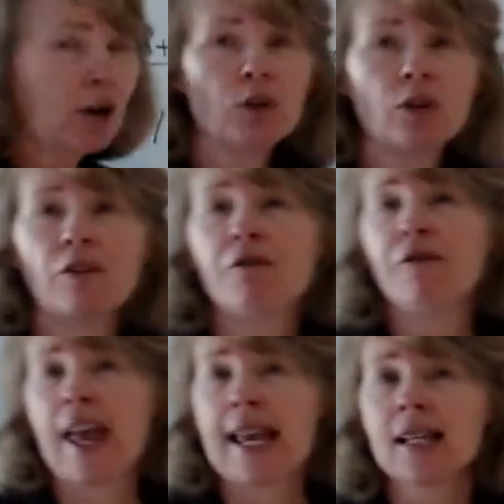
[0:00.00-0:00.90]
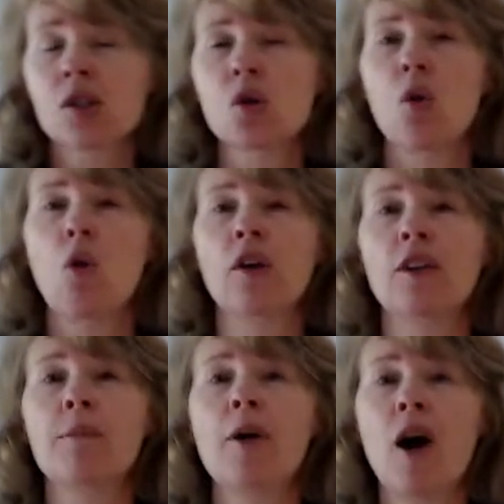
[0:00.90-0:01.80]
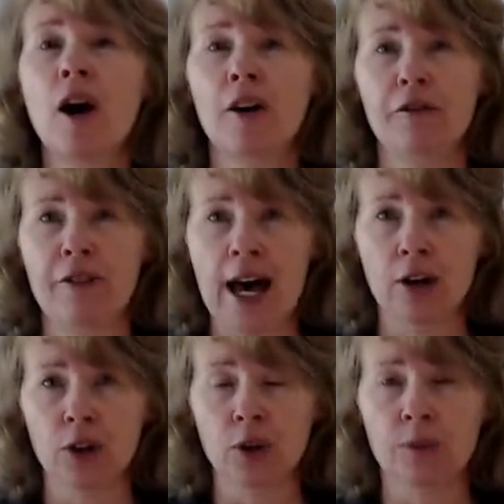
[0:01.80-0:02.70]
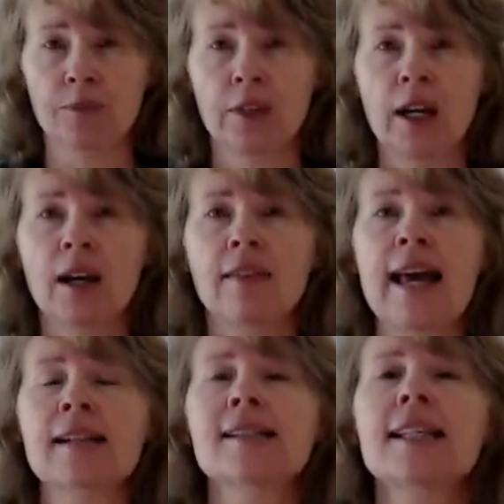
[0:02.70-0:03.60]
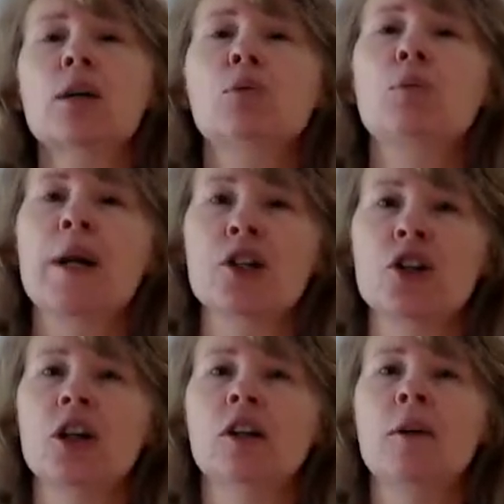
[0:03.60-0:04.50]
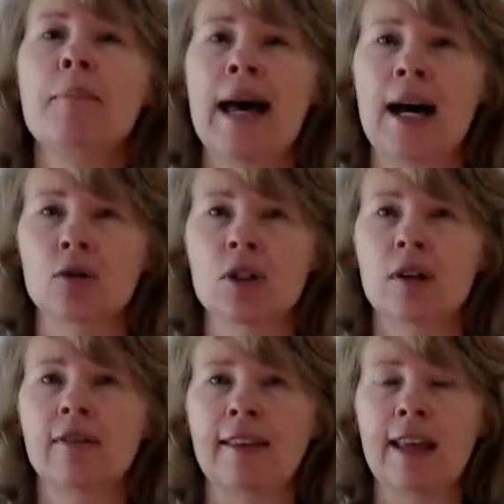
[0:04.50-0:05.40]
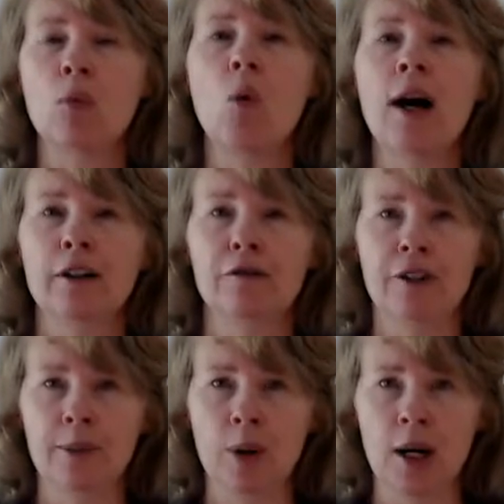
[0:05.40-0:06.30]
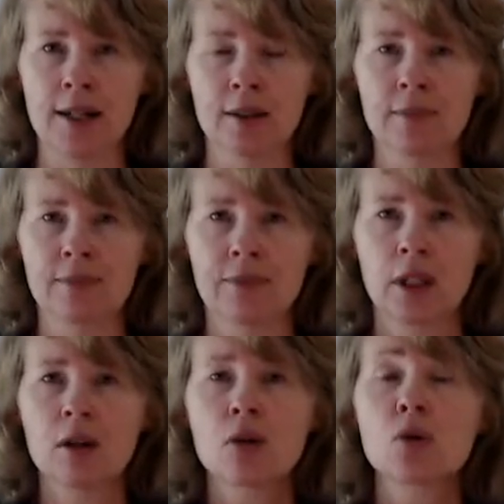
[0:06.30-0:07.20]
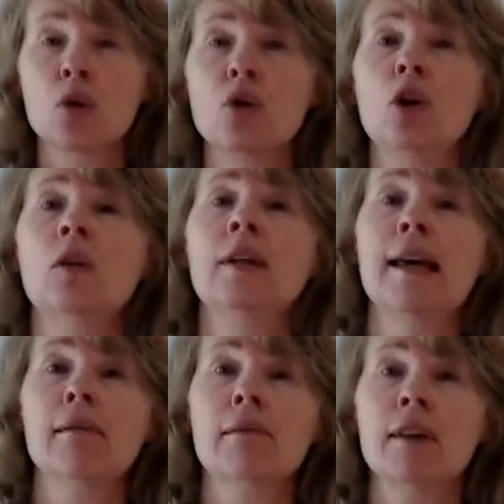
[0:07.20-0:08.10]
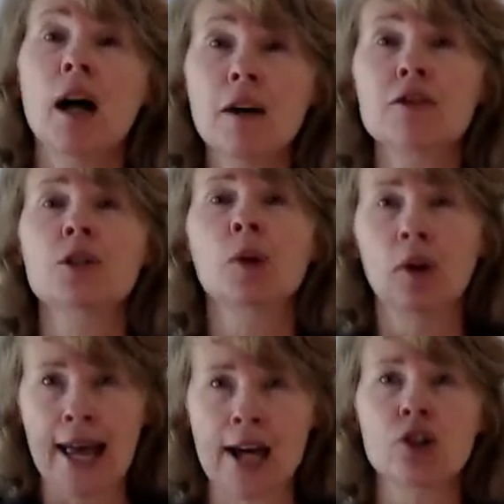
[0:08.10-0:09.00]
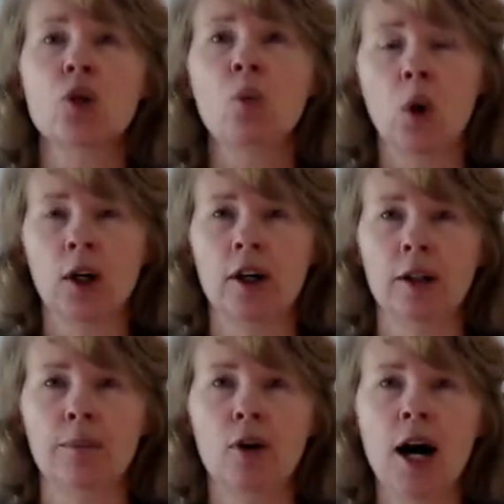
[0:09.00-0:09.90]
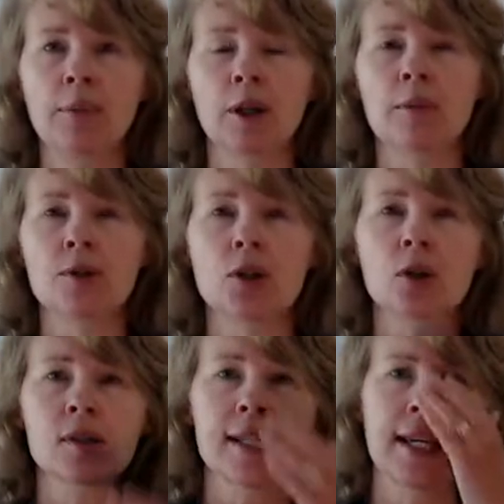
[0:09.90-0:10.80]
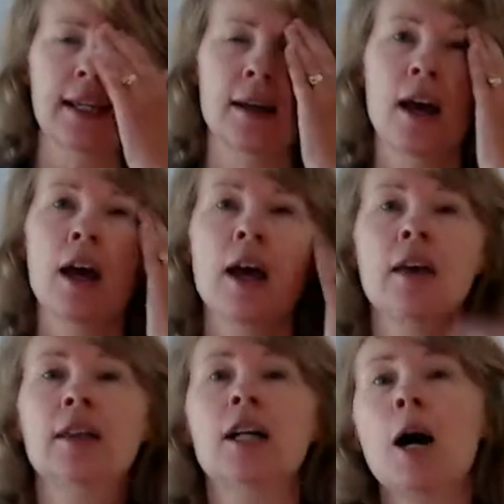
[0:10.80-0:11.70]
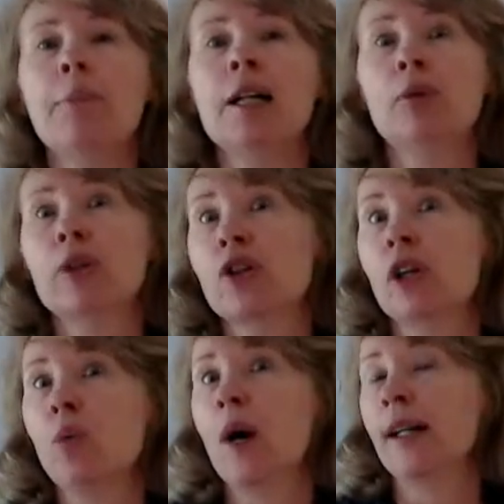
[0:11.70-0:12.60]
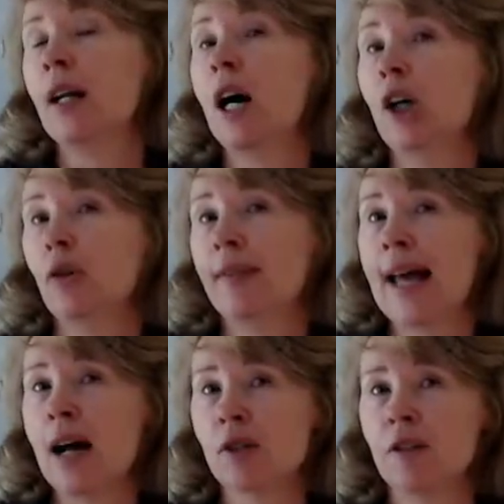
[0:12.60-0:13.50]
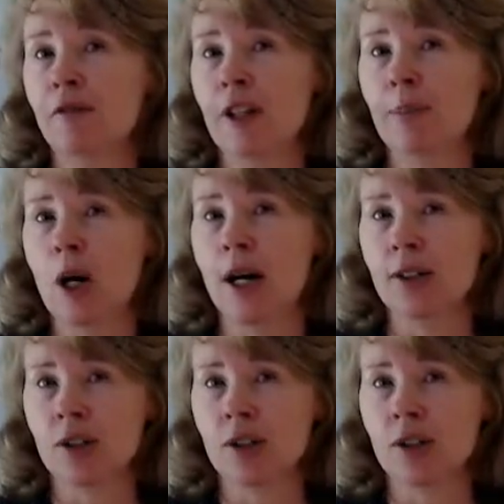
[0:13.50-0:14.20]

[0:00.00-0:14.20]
the face or the par value. That's the original amount that they wanted for the bond. So you'll get comfortable as you work on the problems. You'll see the company originally wanted $100,000 for the bond,